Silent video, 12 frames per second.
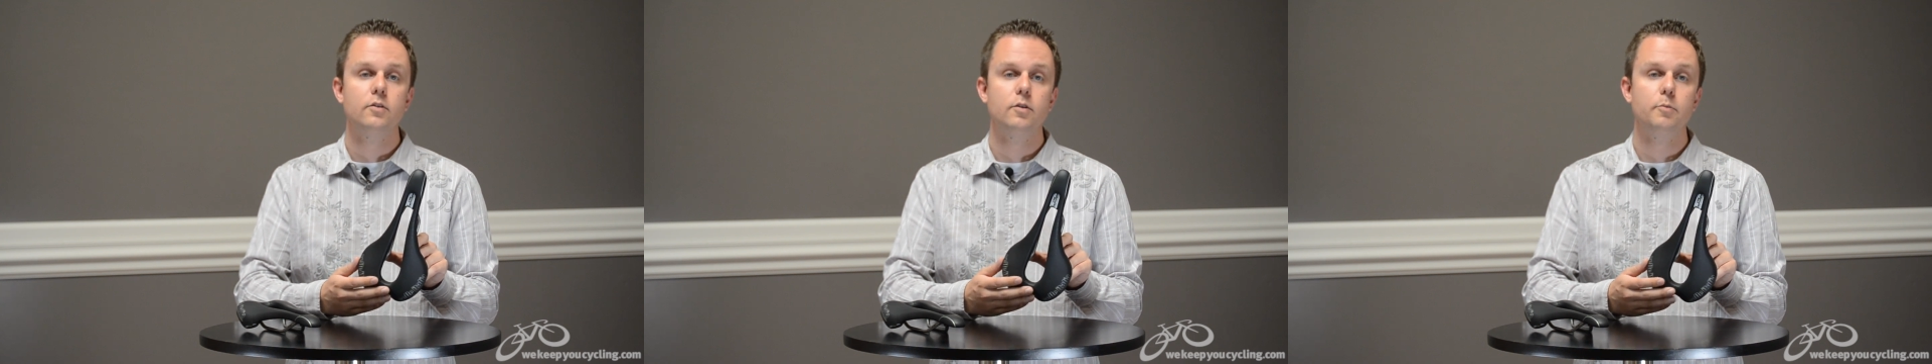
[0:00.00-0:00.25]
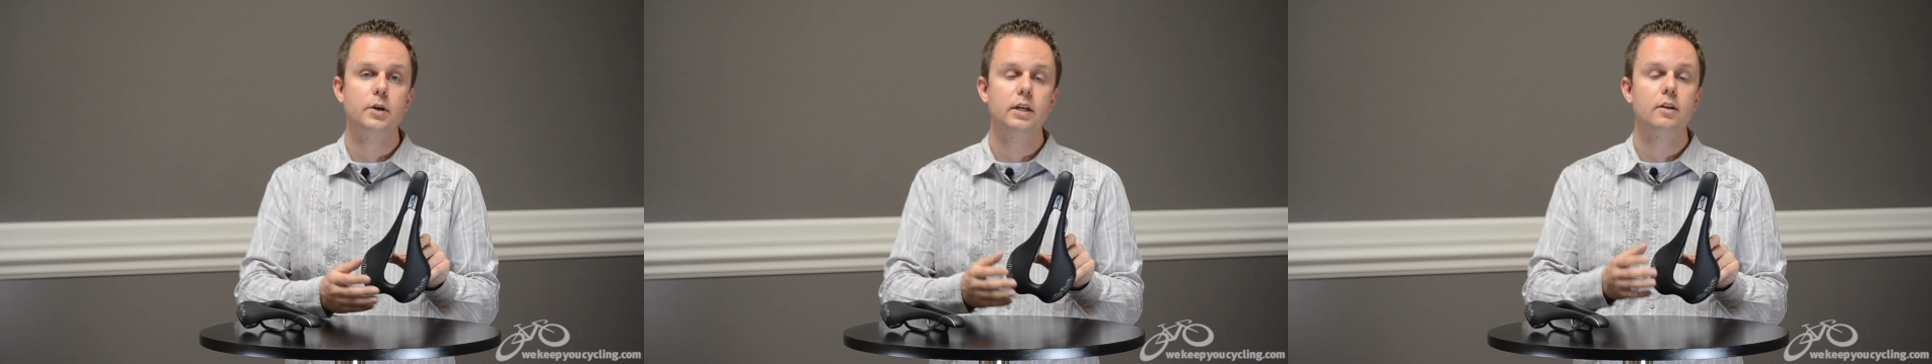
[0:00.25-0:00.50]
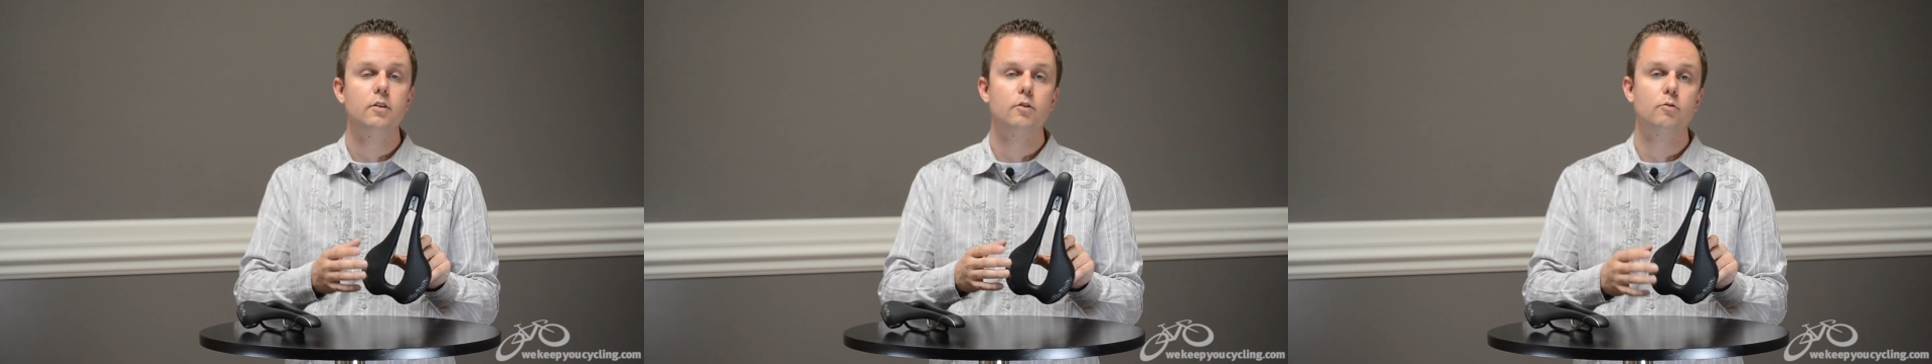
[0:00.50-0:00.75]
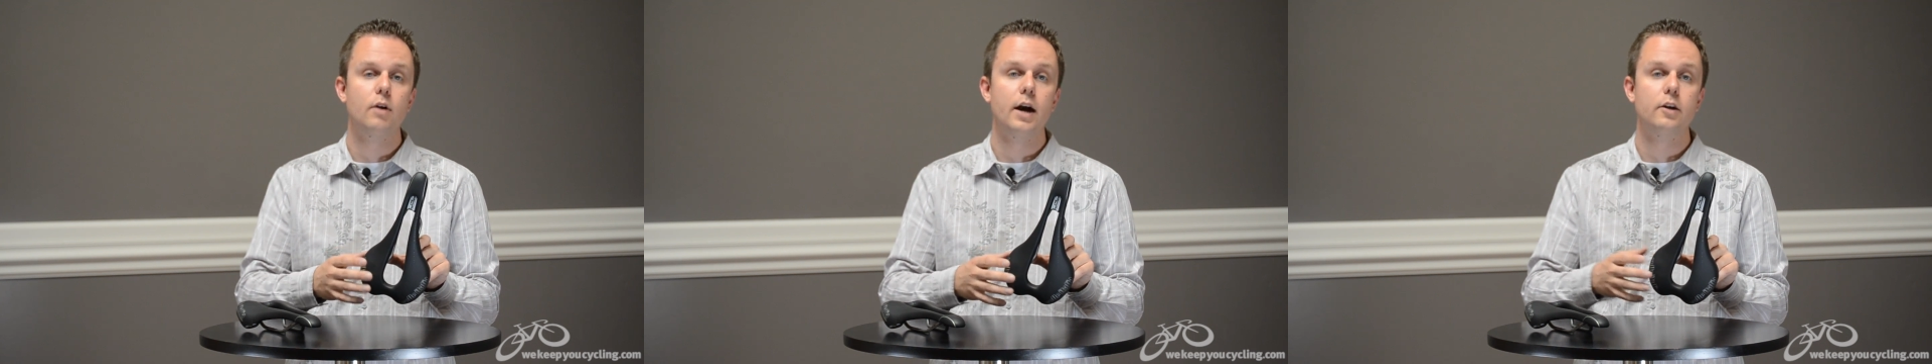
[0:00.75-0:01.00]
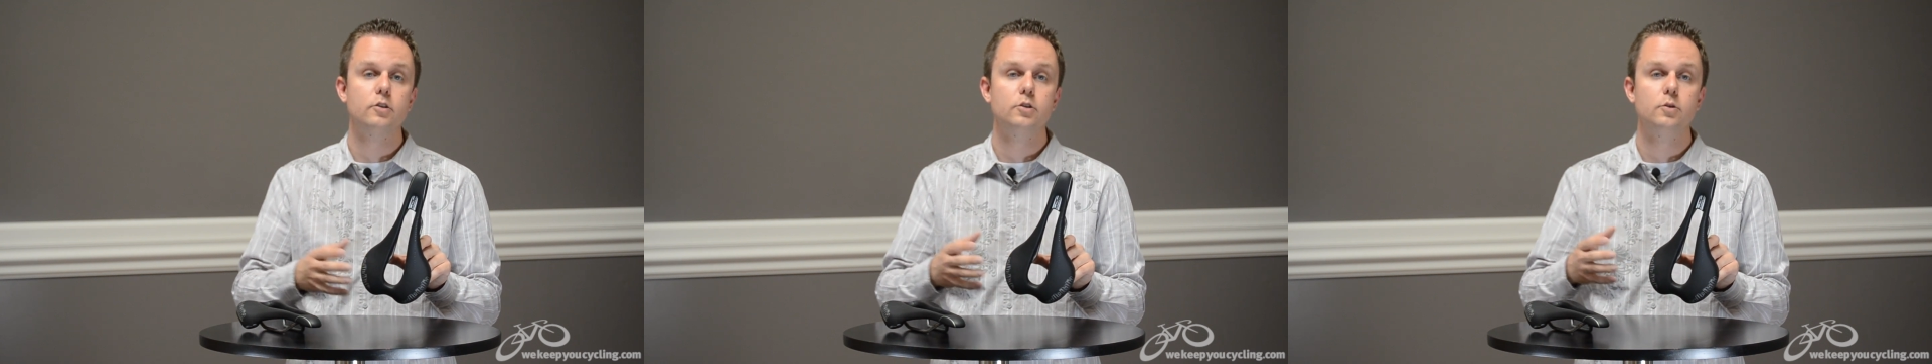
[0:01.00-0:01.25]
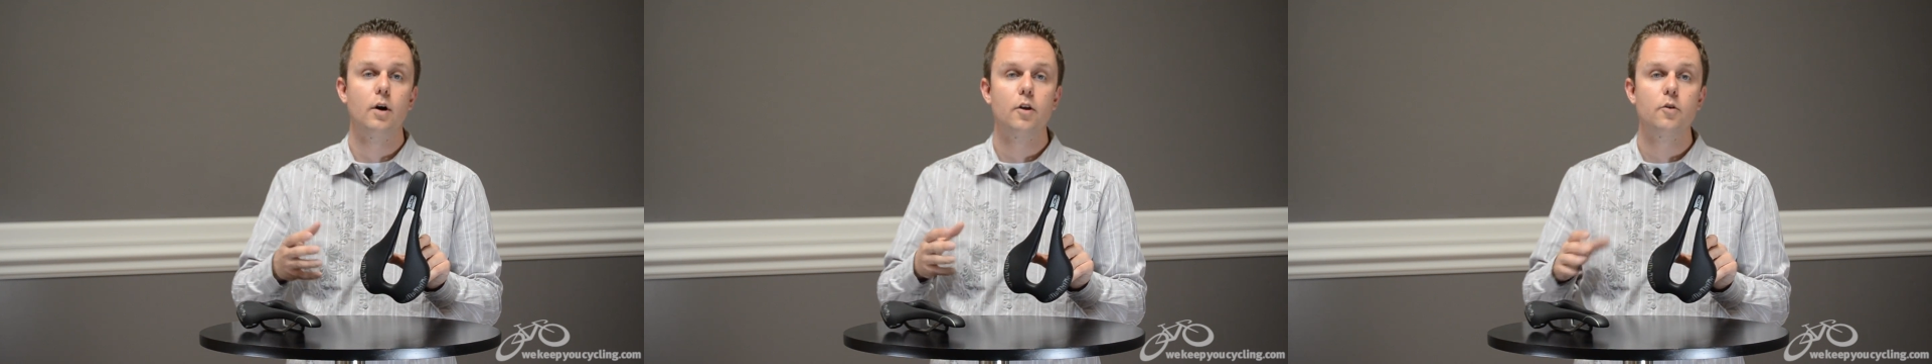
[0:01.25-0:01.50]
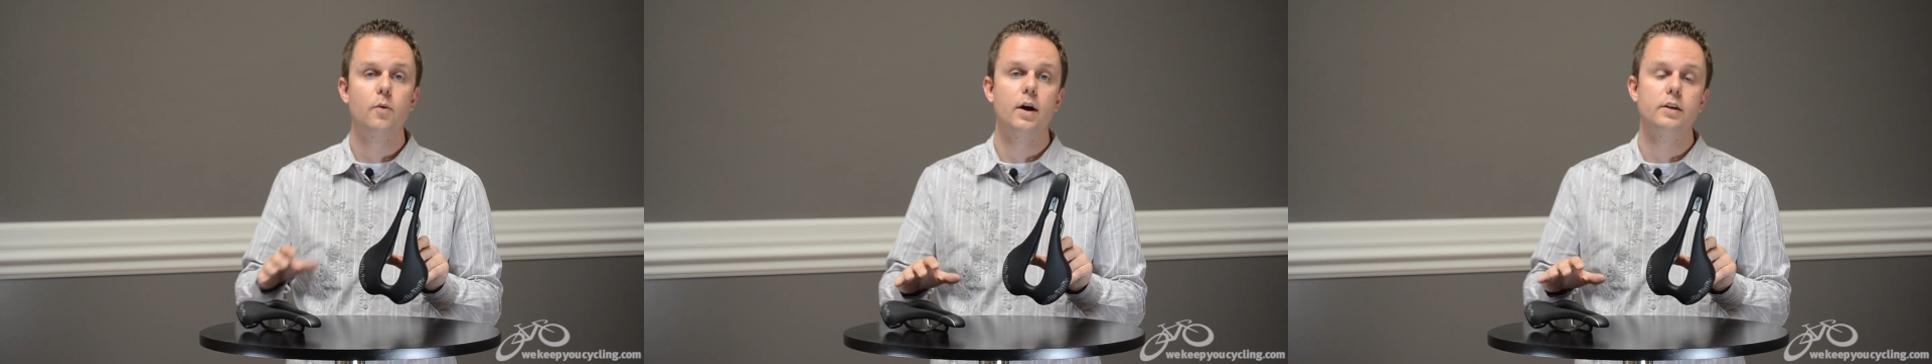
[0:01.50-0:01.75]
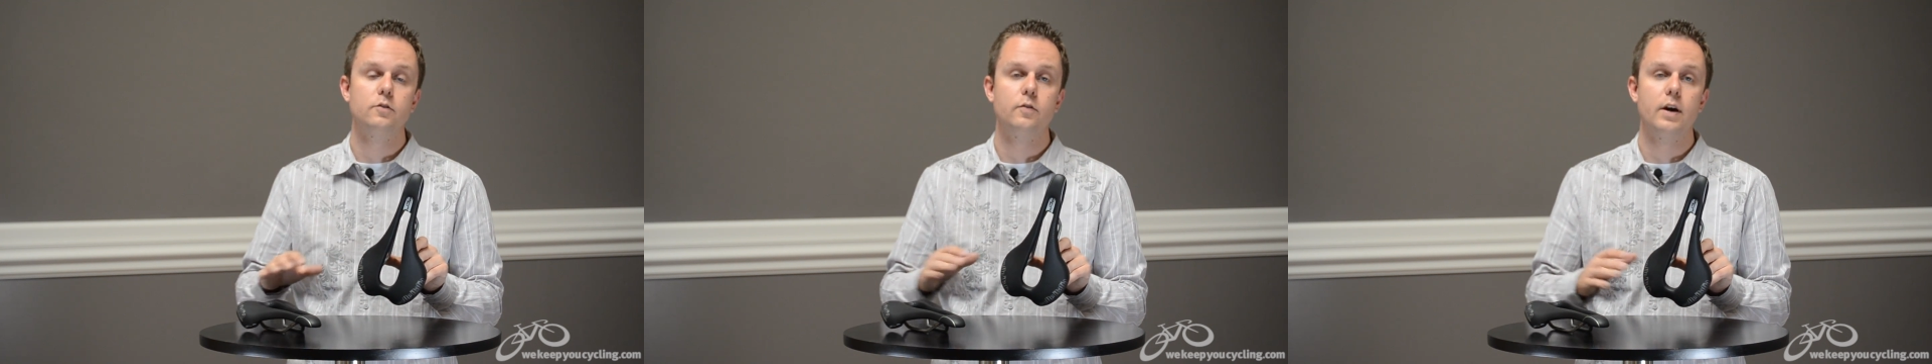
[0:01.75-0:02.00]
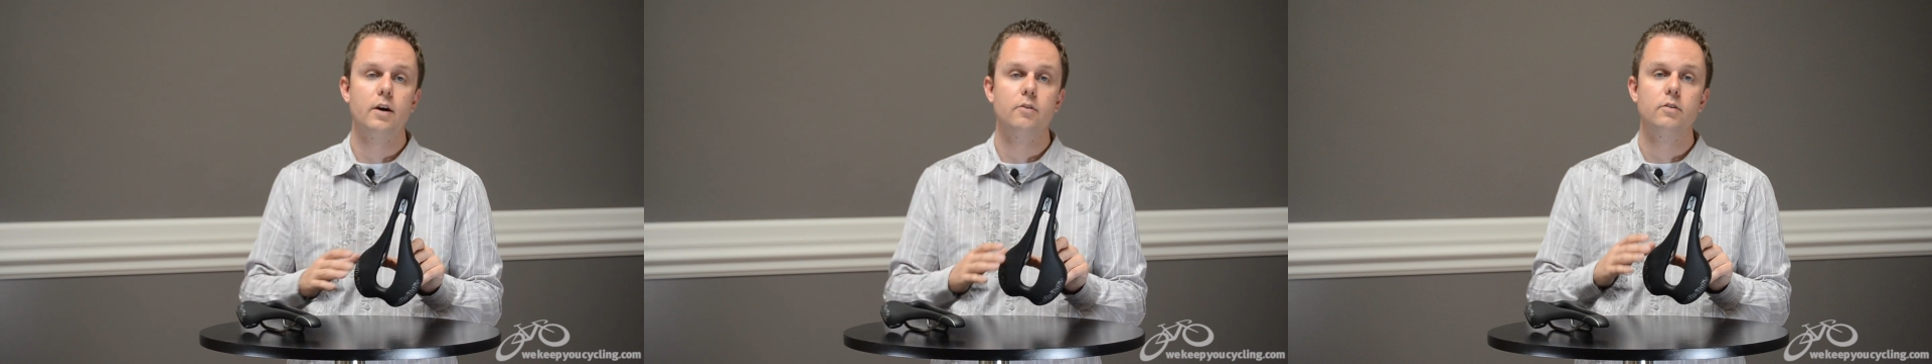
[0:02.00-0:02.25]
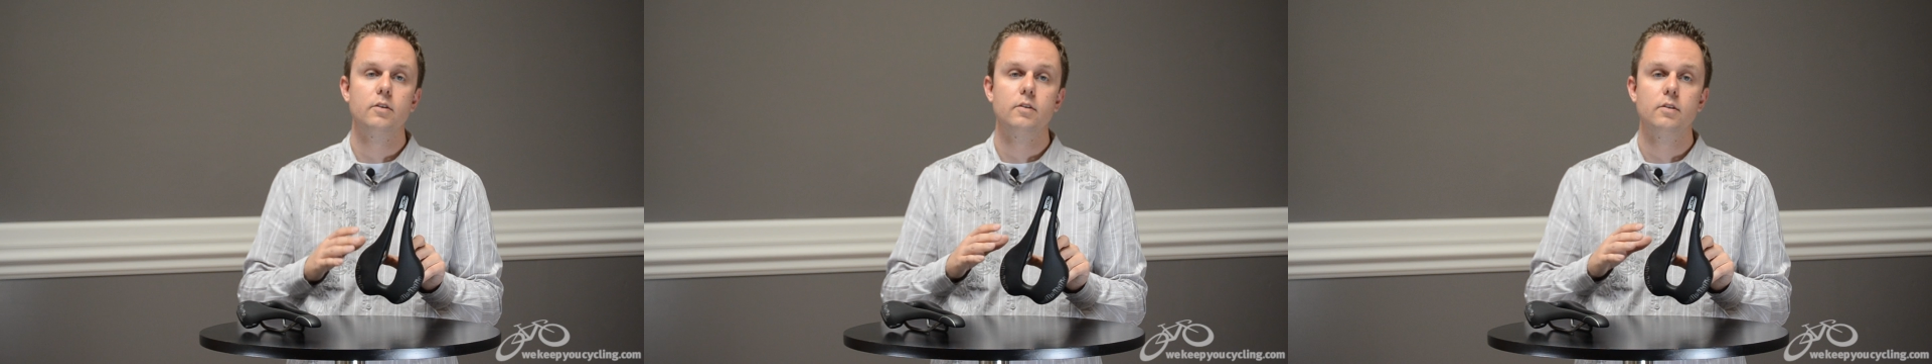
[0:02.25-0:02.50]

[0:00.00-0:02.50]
to meet the riders who otherwise found